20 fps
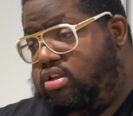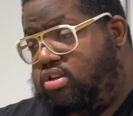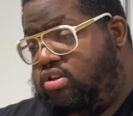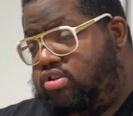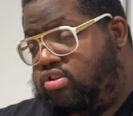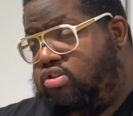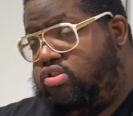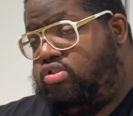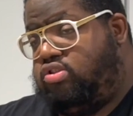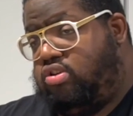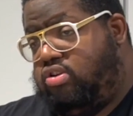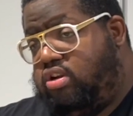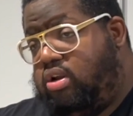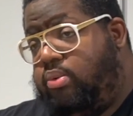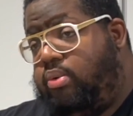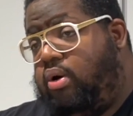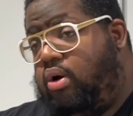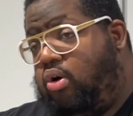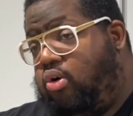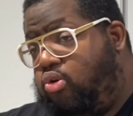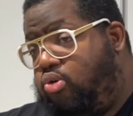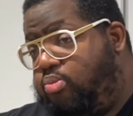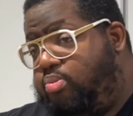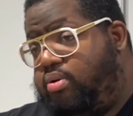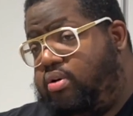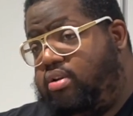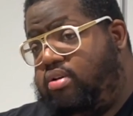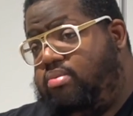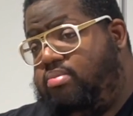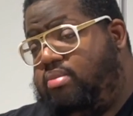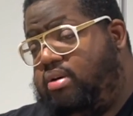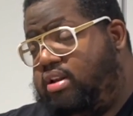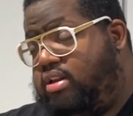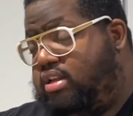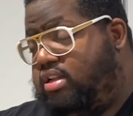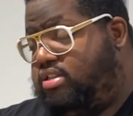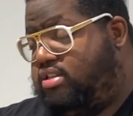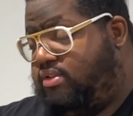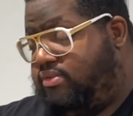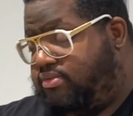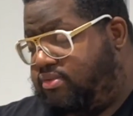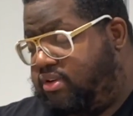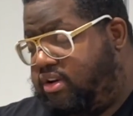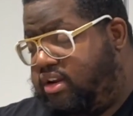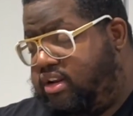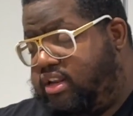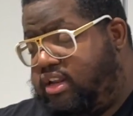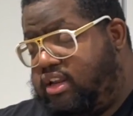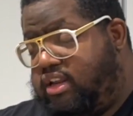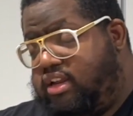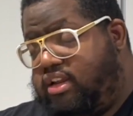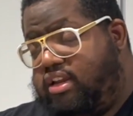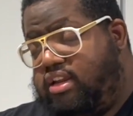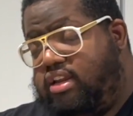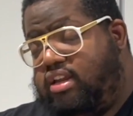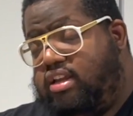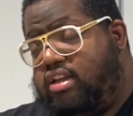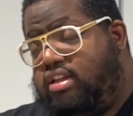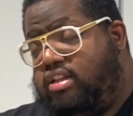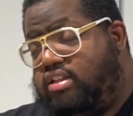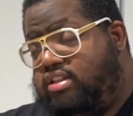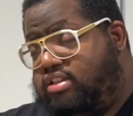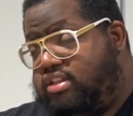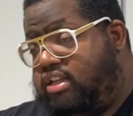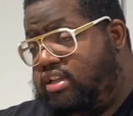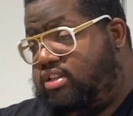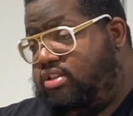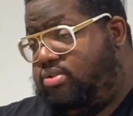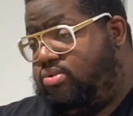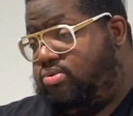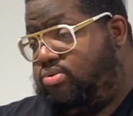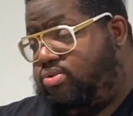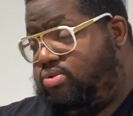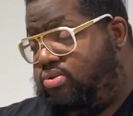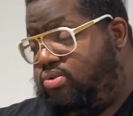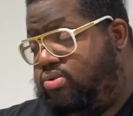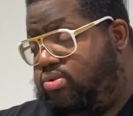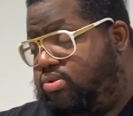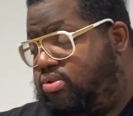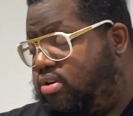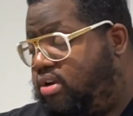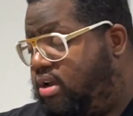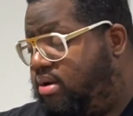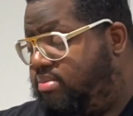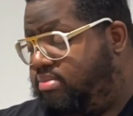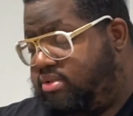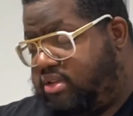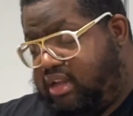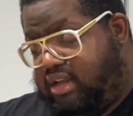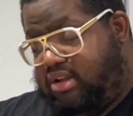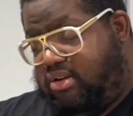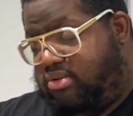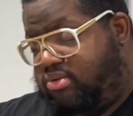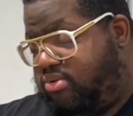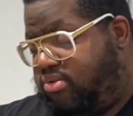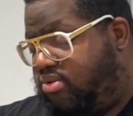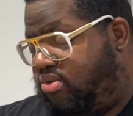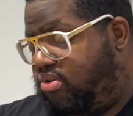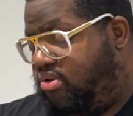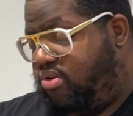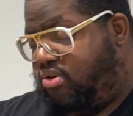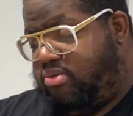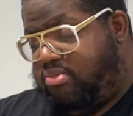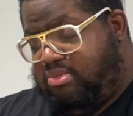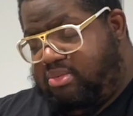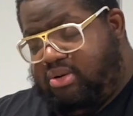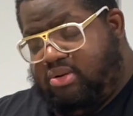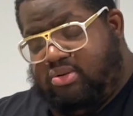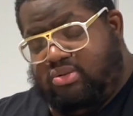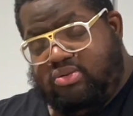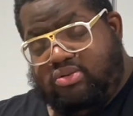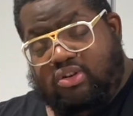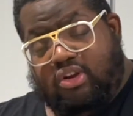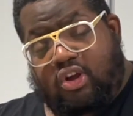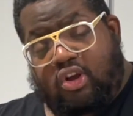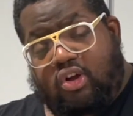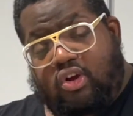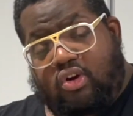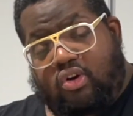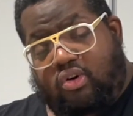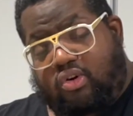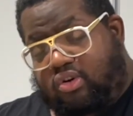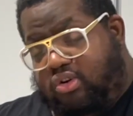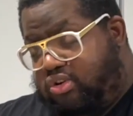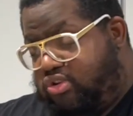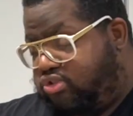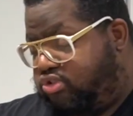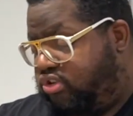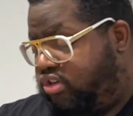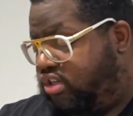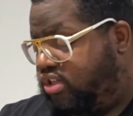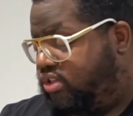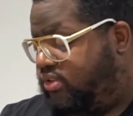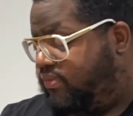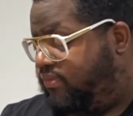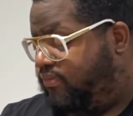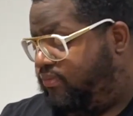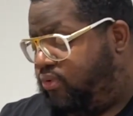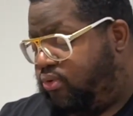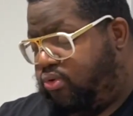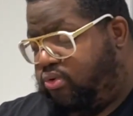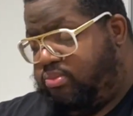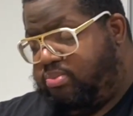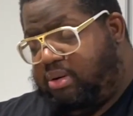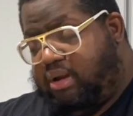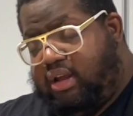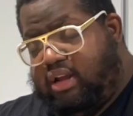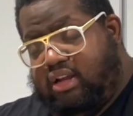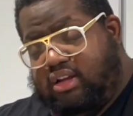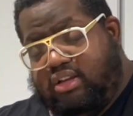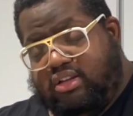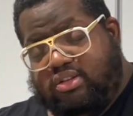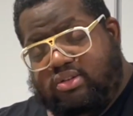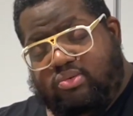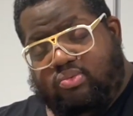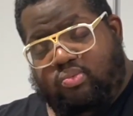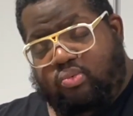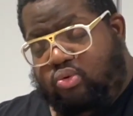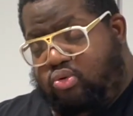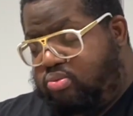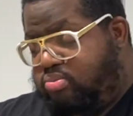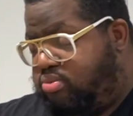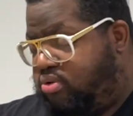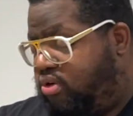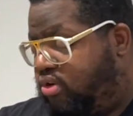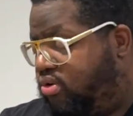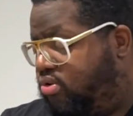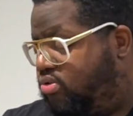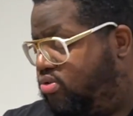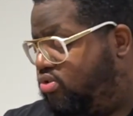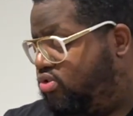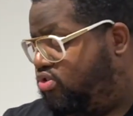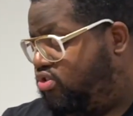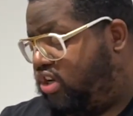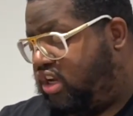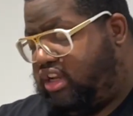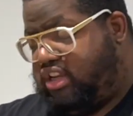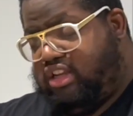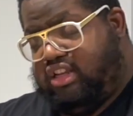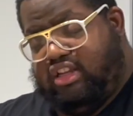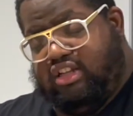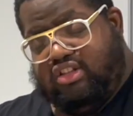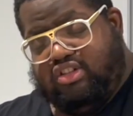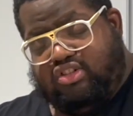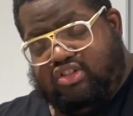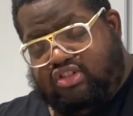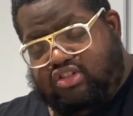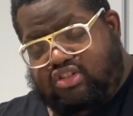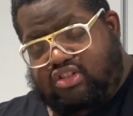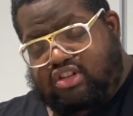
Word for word: just know that we're open Monday to Friday, 10 till 2. Come down. We've got hot meals, hot drinks, food packs, warm clothes, jackets,